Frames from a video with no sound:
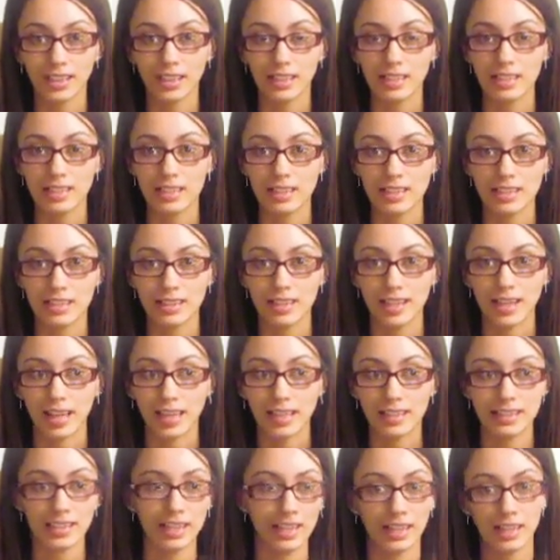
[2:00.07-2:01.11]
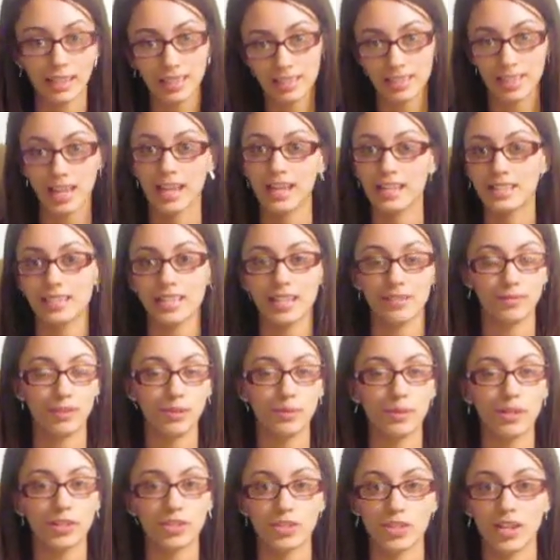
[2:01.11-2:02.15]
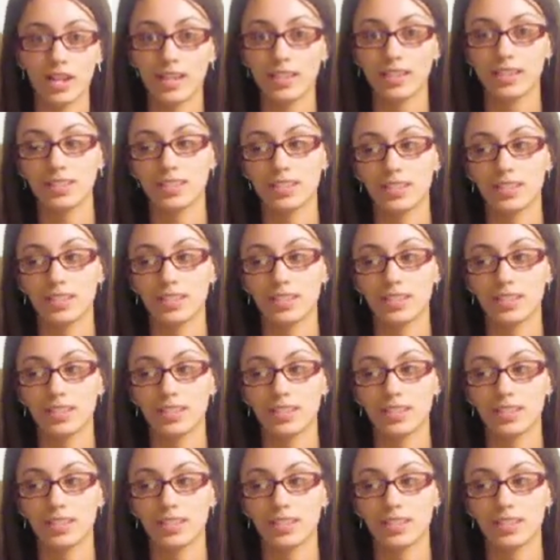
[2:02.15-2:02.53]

he's like sticking his hands everywhere trying